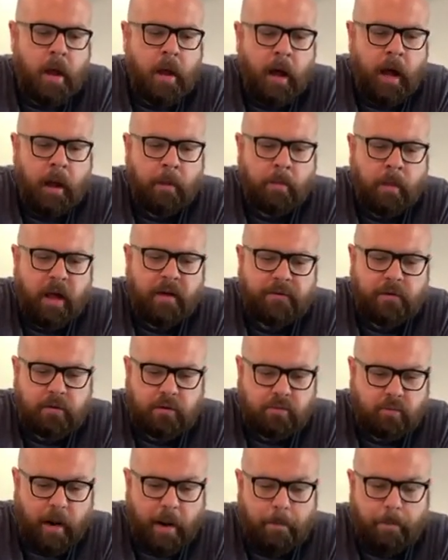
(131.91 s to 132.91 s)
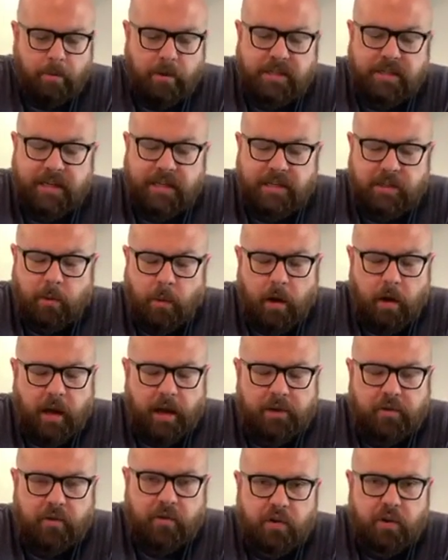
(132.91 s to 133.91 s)
A lot of folks wrap brisket as well. I
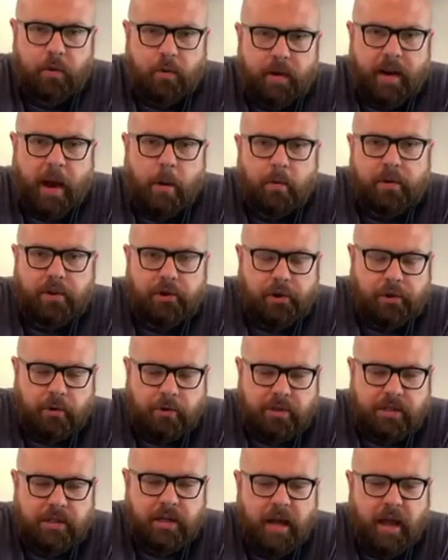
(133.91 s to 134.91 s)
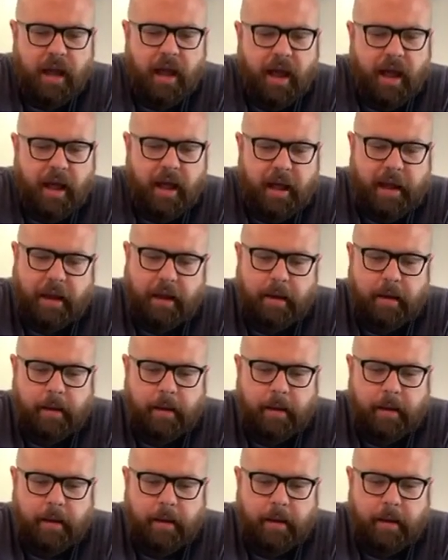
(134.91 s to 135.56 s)
do too, and I would use a